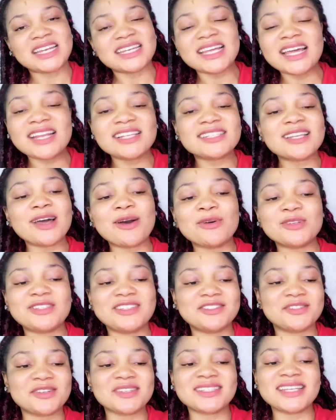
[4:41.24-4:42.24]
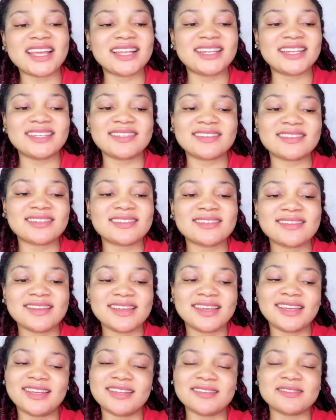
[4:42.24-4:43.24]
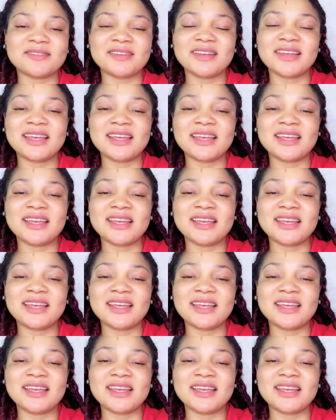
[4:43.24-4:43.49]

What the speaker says: That is how Jesus ends it,